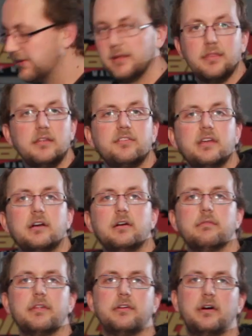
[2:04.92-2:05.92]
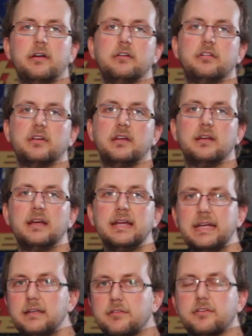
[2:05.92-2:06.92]
in this area of the dyno sheet
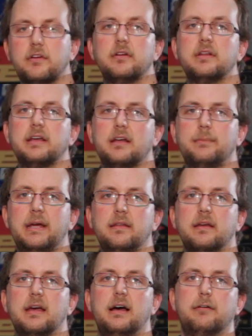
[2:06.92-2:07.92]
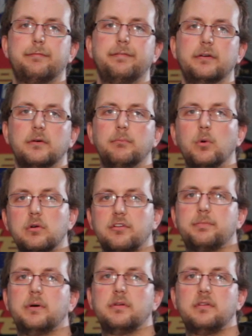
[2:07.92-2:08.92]
is certainly going to make the car feel more
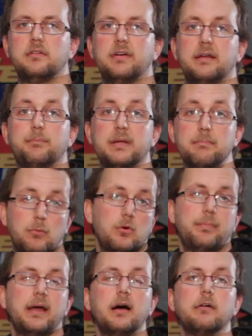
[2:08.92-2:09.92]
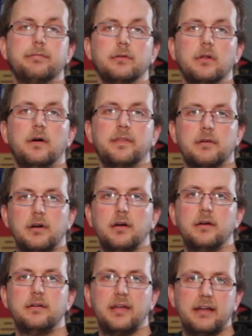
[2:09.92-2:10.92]
responsive and be more powerful on the
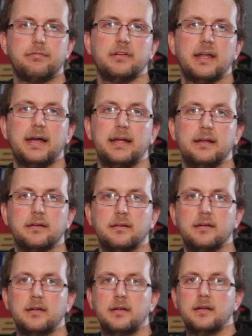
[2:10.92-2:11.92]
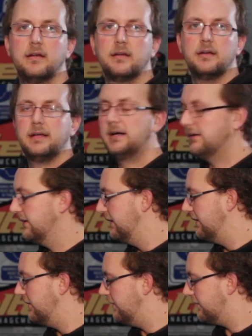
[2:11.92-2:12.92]
road every day. Now,
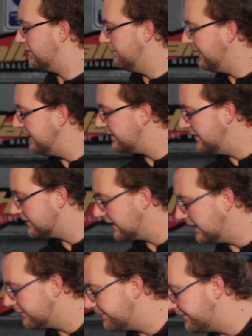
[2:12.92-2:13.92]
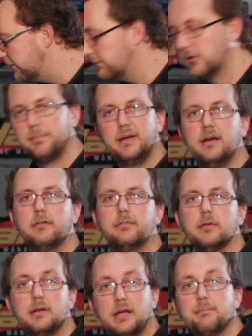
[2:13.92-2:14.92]
to make these cars feel more
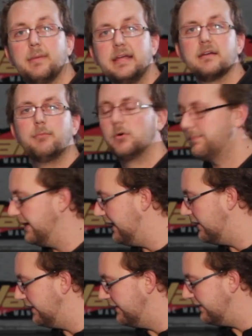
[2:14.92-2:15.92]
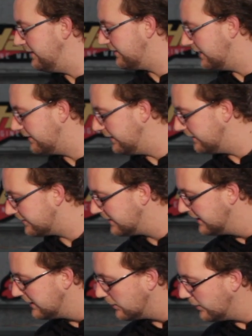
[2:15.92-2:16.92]
powerful and make more power in these areas
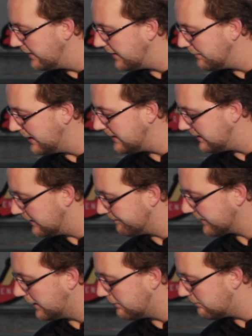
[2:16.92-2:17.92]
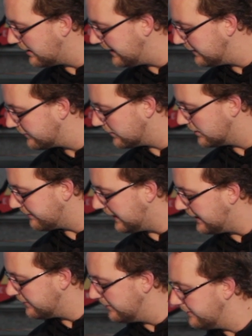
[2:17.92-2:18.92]
where they're making around sort of
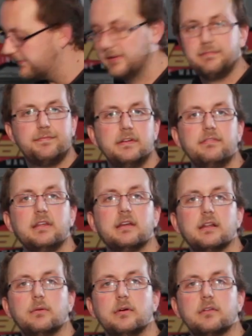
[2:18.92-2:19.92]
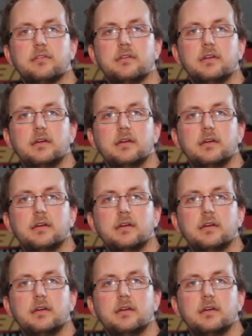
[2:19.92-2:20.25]
150 kilowatts